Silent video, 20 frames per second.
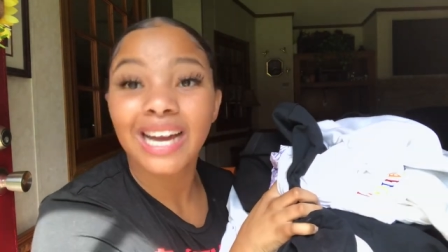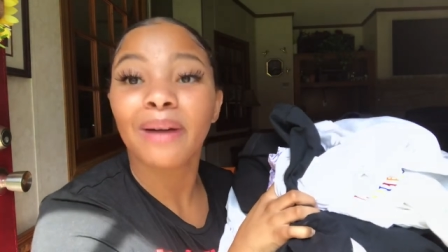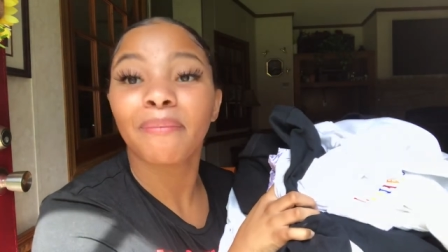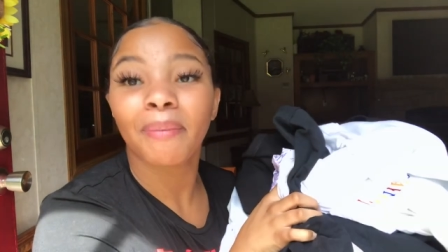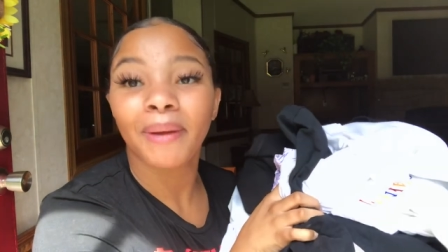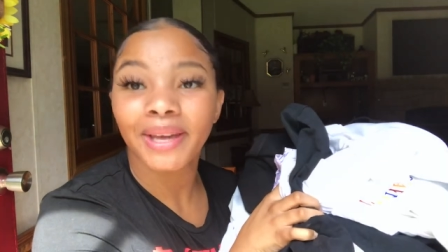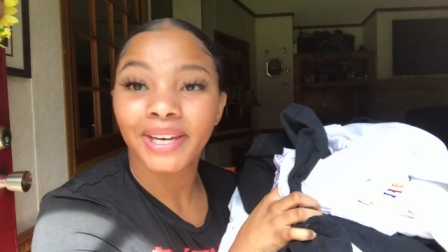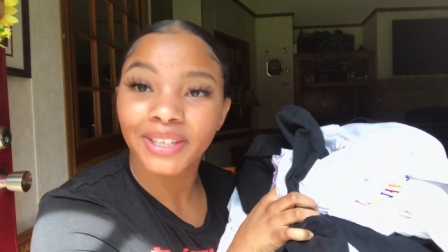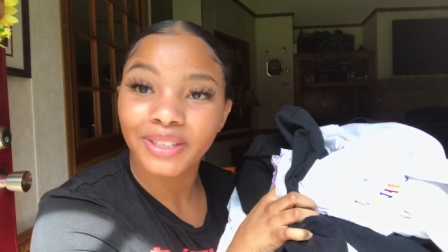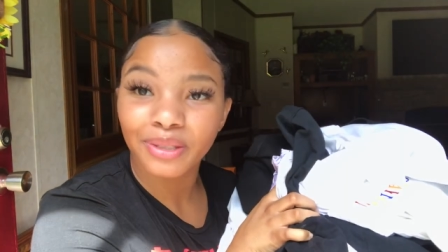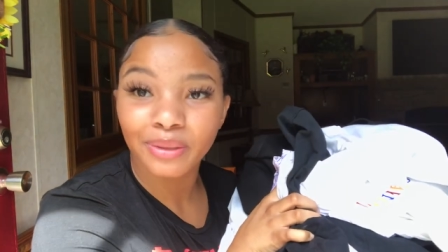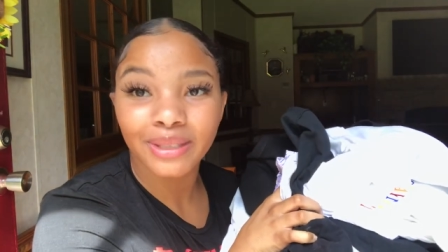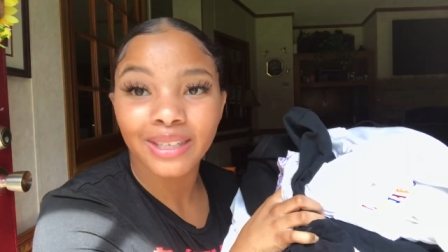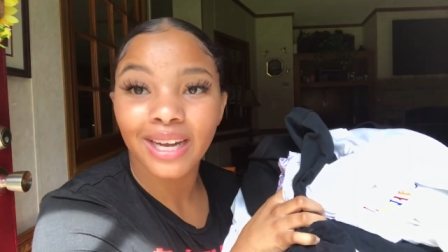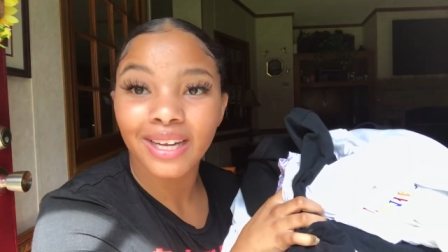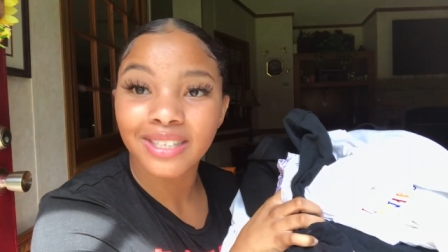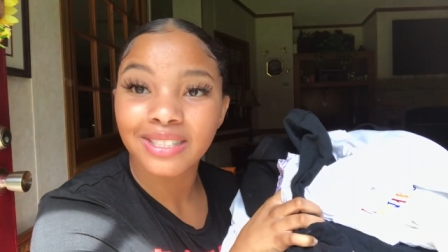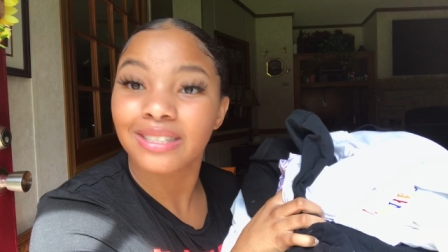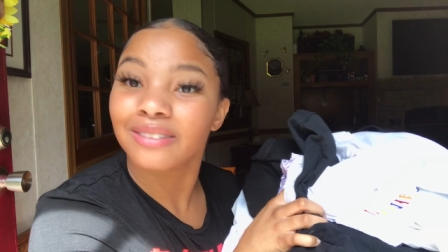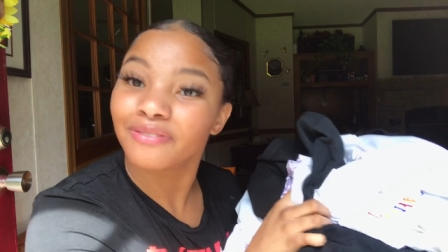I paid her
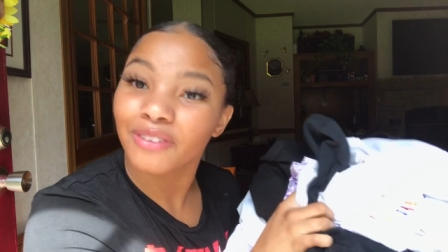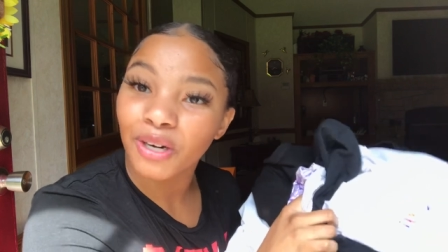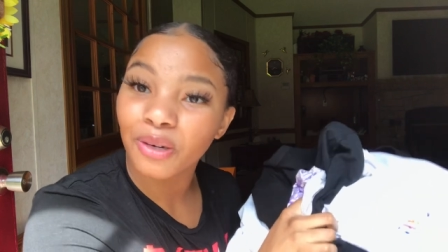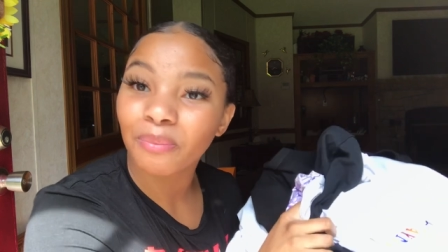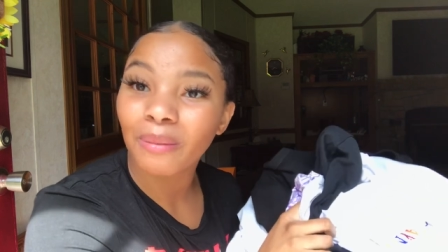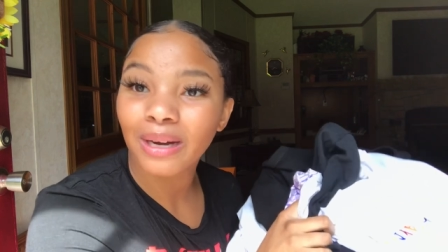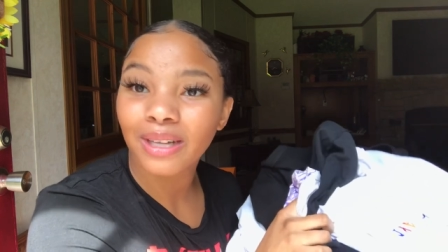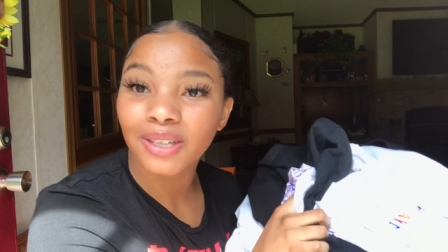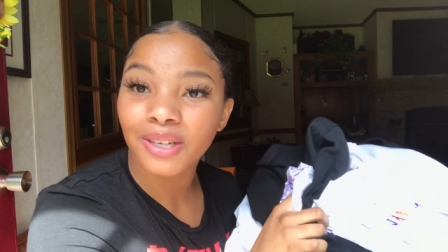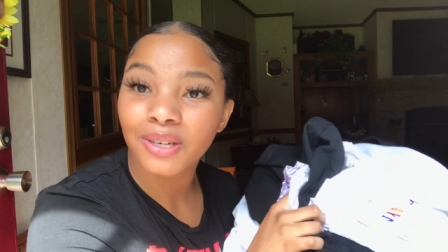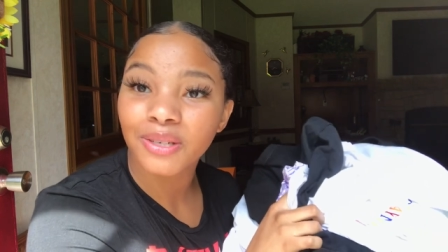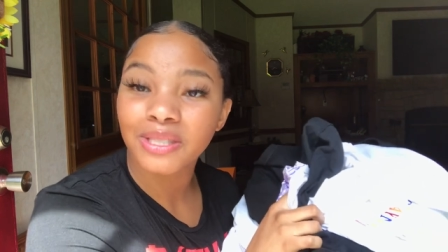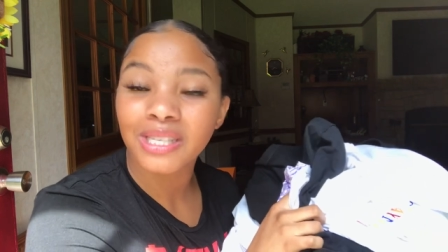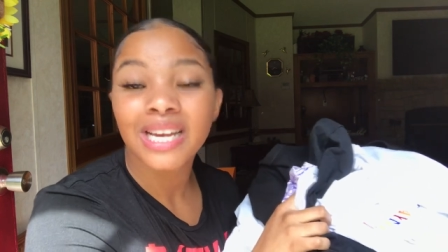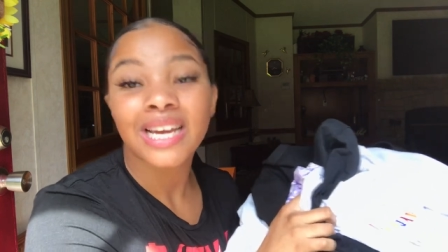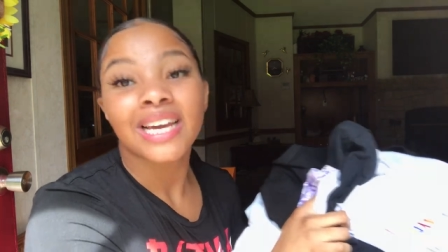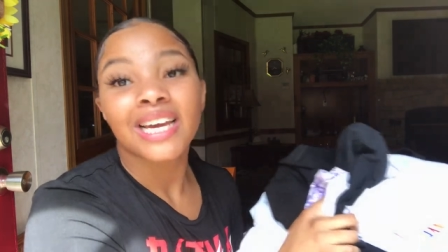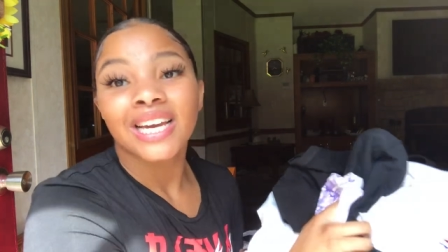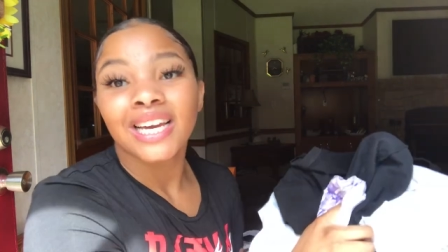$3 to fold my clothes.